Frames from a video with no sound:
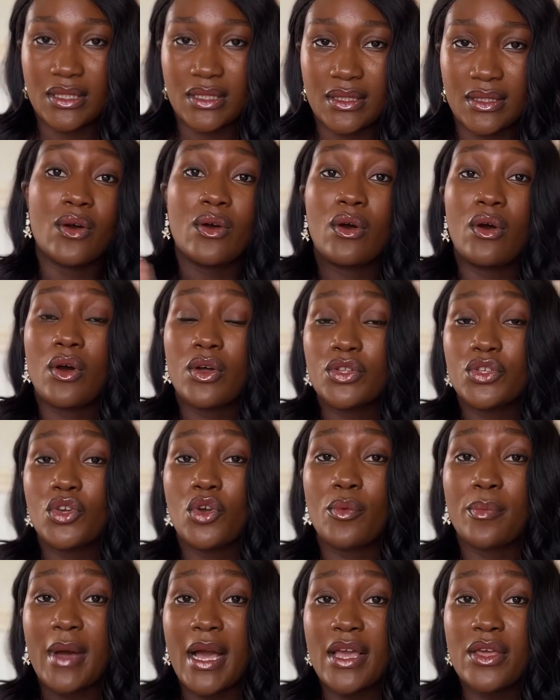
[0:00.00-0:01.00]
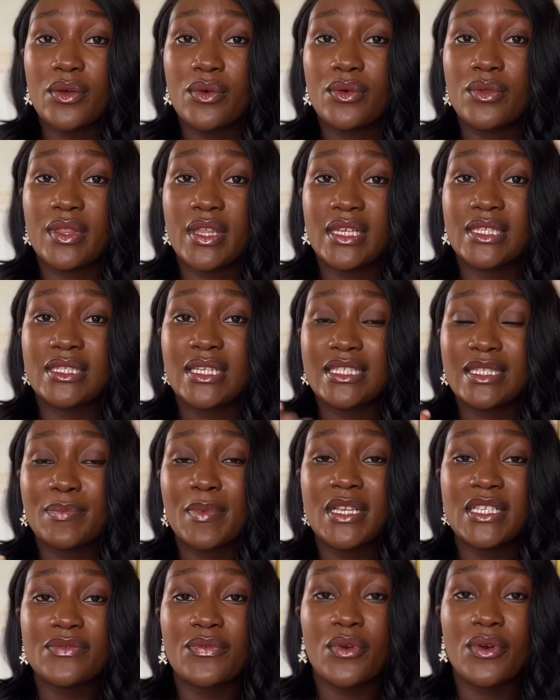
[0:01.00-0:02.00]
Now, on your bio, there's a
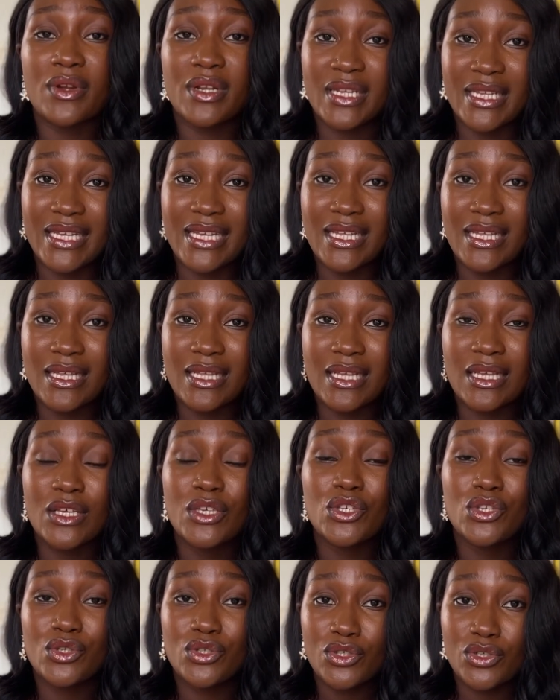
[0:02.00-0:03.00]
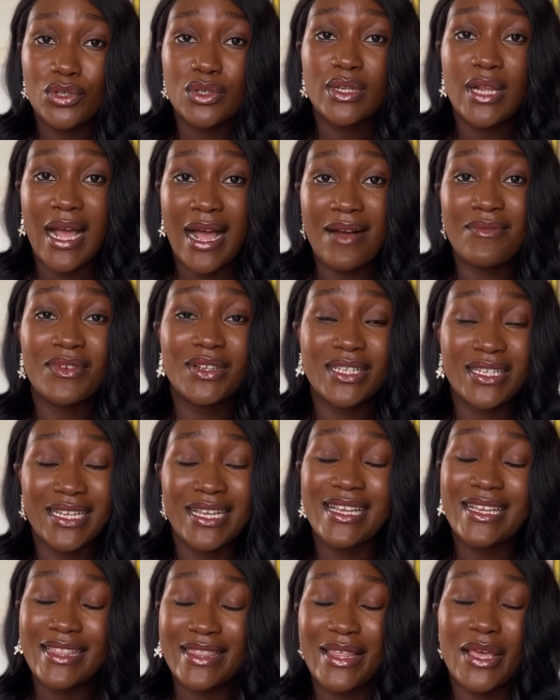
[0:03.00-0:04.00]
space for a link. You should have a
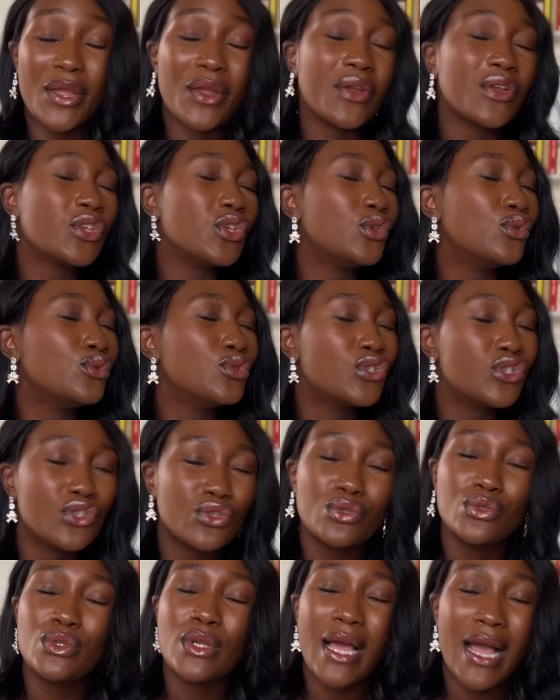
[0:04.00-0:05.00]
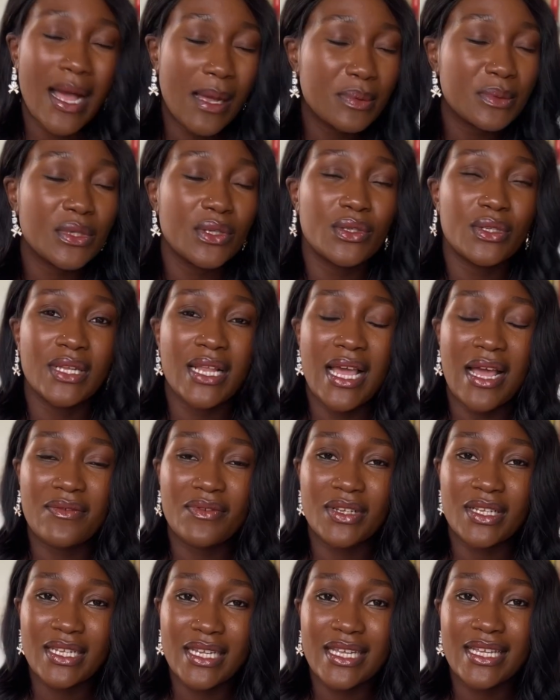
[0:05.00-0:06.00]
link there. You should absolutely have a
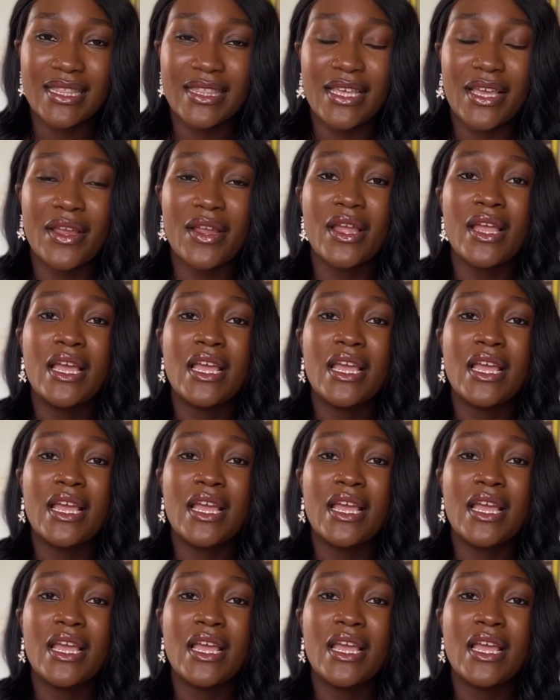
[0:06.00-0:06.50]
link there.